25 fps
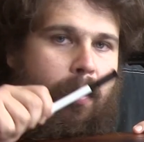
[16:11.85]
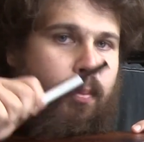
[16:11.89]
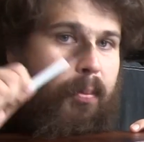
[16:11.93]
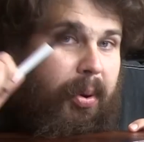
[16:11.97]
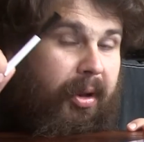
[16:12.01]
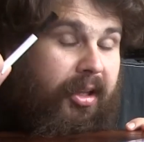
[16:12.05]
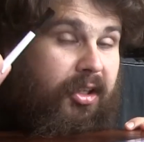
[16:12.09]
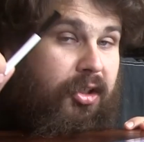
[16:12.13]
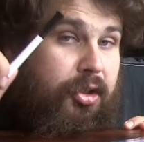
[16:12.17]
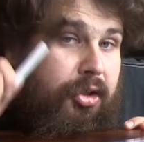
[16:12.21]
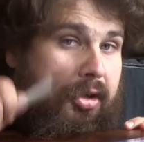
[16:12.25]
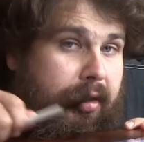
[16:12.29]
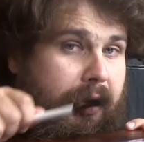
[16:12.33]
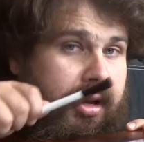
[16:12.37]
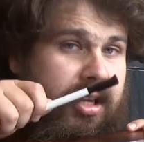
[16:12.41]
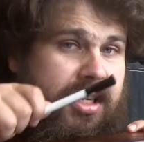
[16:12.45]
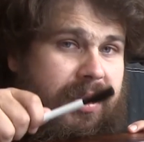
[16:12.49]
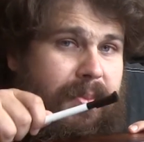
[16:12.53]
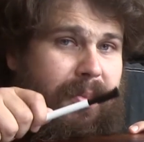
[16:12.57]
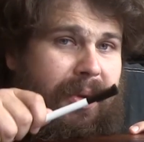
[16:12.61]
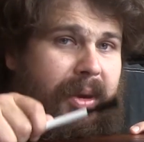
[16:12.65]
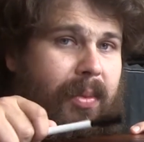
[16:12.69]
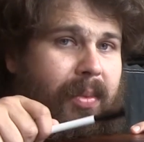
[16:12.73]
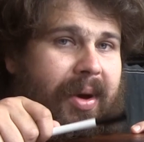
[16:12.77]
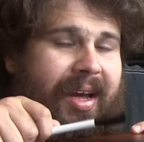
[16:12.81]
But trust
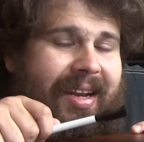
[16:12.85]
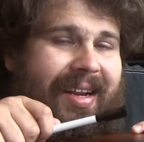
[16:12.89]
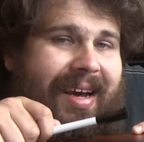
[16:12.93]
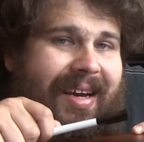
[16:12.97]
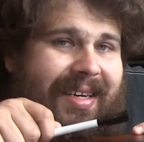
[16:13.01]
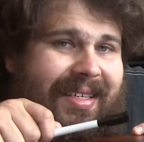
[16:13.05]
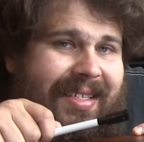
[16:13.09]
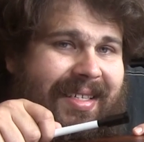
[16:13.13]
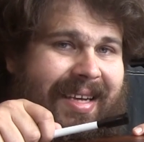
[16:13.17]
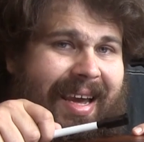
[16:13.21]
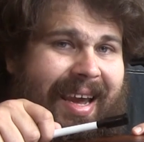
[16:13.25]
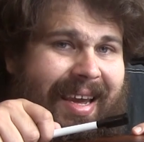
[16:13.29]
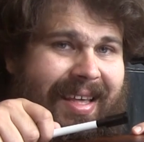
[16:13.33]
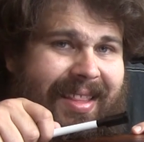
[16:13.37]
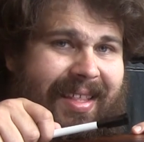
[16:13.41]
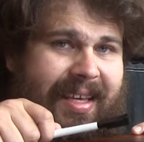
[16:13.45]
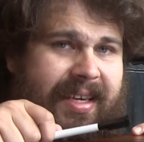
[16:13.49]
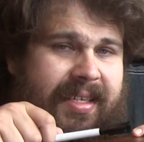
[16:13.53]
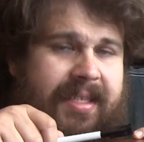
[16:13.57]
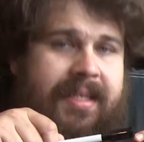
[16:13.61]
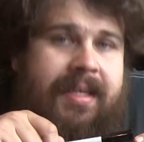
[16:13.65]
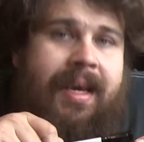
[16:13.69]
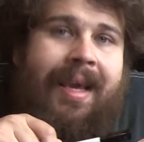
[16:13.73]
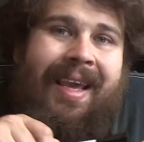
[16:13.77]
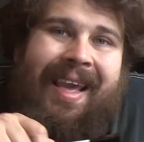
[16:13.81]
me when I say
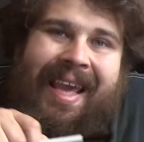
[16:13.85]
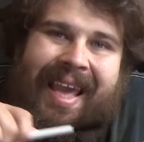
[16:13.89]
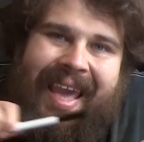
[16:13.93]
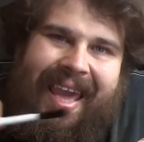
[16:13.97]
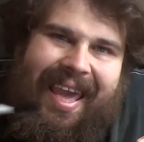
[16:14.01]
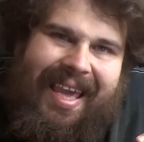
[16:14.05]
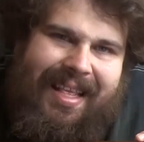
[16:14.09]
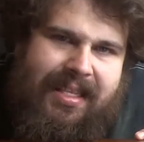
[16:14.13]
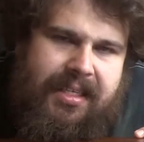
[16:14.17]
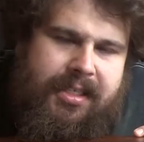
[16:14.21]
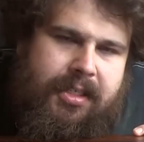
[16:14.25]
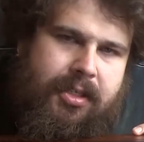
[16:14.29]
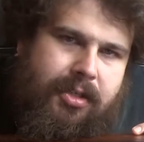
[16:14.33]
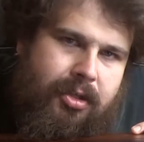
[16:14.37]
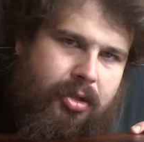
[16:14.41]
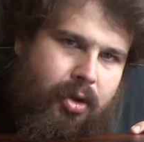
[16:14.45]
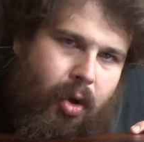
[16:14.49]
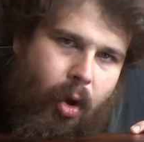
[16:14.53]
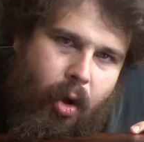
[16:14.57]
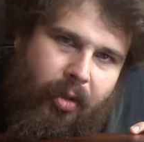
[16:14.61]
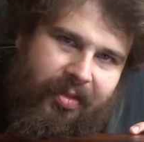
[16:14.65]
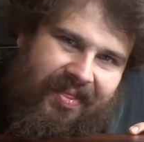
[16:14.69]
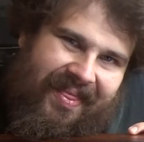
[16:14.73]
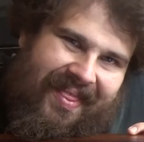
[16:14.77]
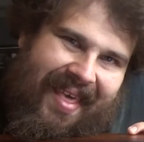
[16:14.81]
this, it's
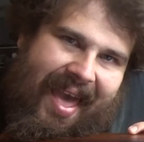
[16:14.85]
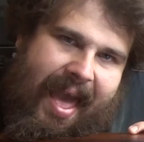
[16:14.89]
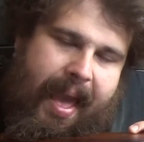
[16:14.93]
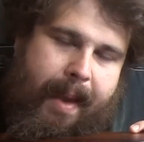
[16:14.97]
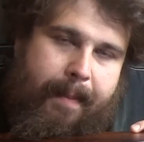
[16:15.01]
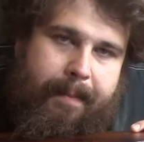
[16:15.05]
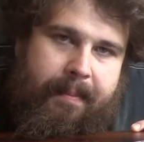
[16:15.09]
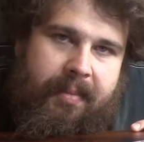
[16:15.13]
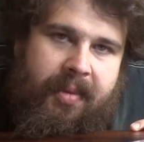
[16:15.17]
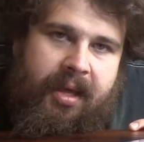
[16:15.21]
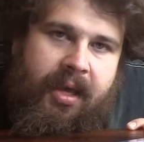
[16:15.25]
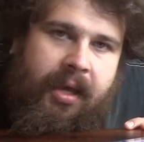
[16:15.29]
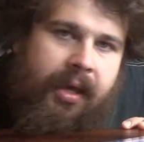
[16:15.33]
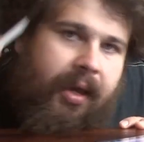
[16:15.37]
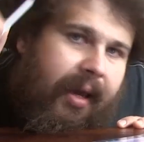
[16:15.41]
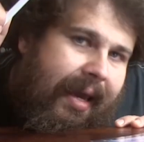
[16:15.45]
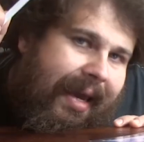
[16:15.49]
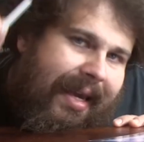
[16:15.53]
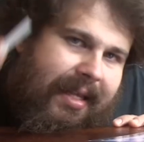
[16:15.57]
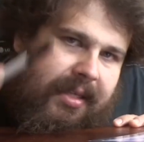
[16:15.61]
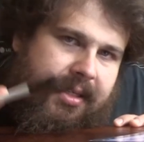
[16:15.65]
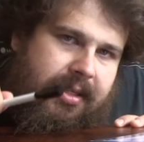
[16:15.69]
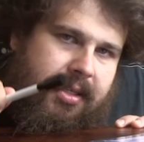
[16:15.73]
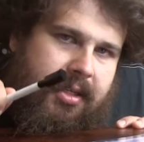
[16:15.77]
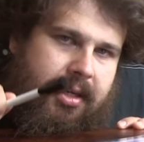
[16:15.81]
not them,
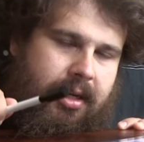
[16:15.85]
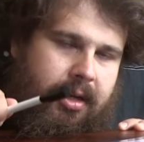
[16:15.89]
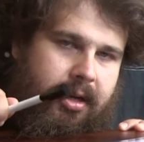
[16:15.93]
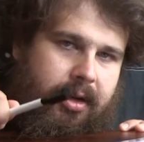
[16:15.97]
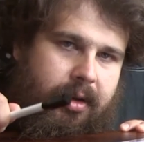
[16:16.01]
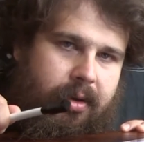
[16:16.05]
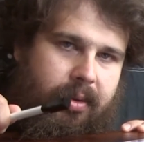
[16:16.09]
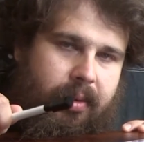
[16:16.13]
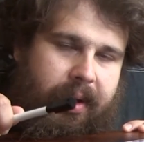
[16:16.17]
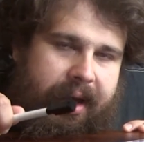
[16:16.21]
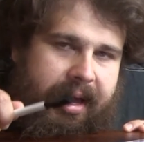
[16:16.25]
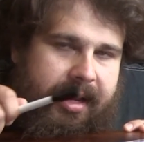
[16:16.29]
it's you.